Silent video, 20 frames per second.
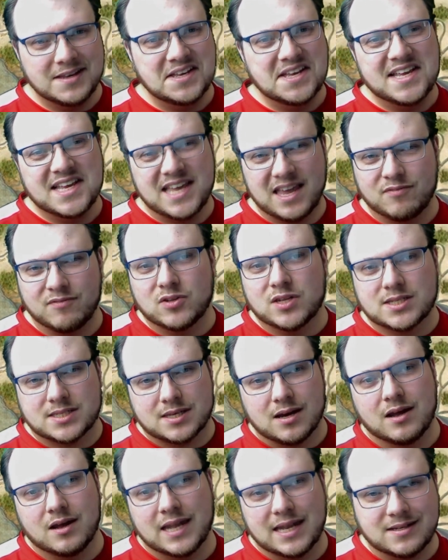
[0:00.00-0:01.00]
Given that Sky
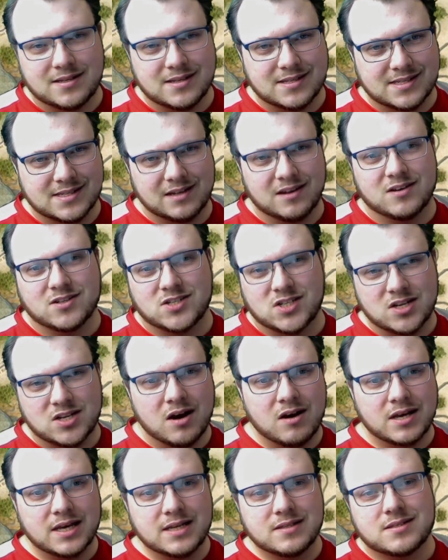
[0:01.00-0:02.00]
Lanterns are large
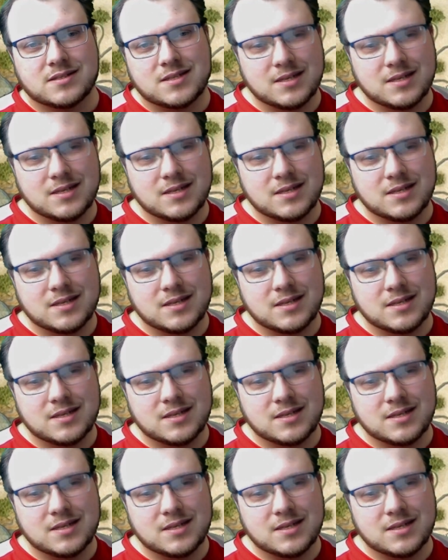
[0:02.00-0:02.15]
targets,